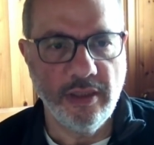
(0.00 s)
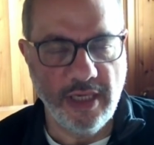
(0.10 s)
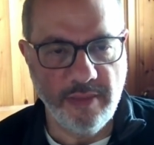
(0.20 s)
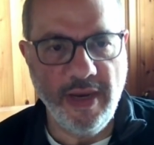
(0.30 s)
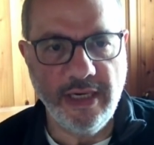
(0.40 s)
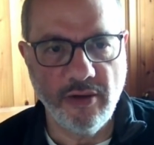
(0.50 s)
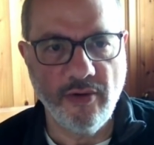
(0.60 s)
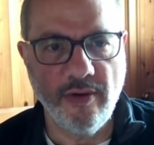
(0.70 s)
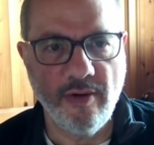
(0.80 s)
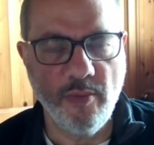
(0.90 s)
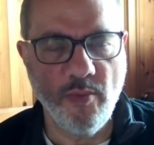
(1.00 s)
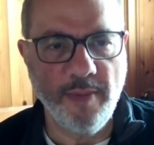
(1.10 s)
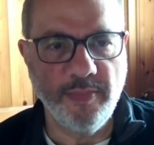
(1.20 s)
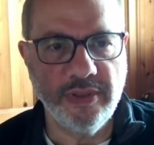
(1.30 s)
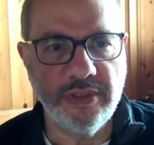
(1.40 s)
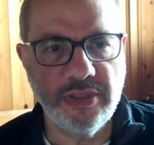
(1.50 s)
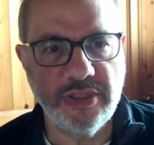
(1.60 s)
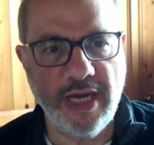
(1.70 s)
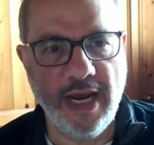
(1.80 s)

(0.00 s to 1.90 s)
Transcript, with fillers: they'd made a lot of their own weapons,